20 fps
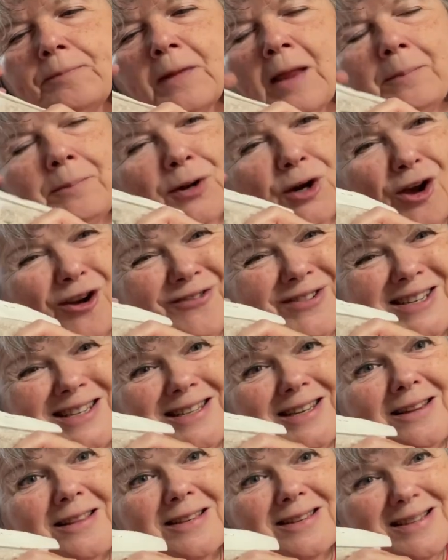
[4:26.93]
but
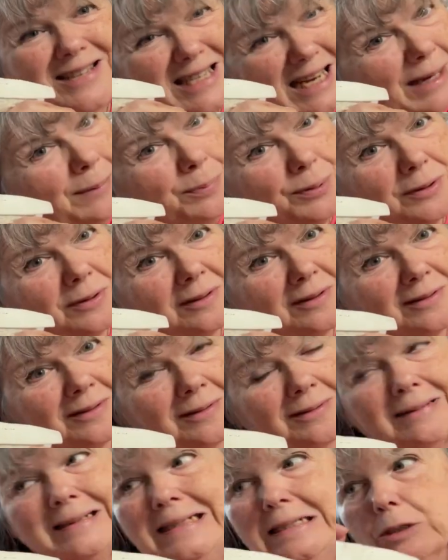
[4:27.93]
obviously the
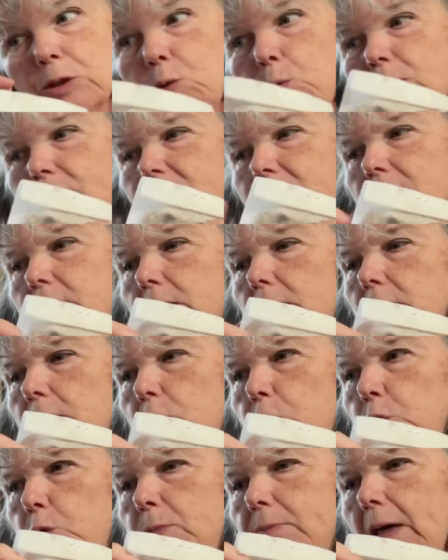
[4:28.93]
staple goes
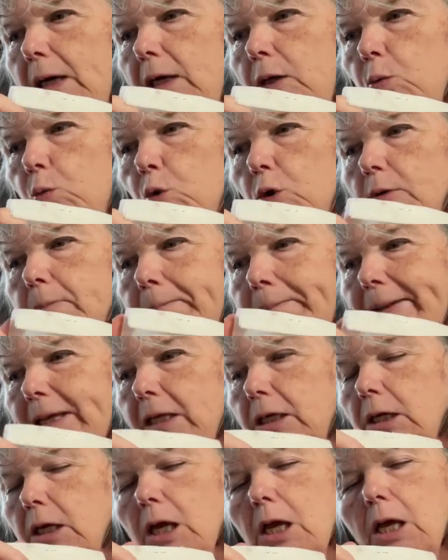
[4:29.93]
into my worm
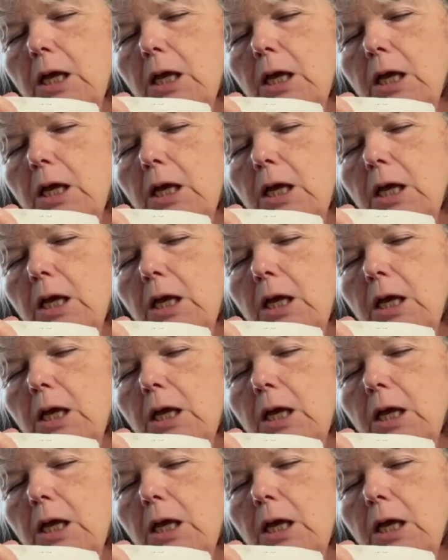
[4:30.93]
bin.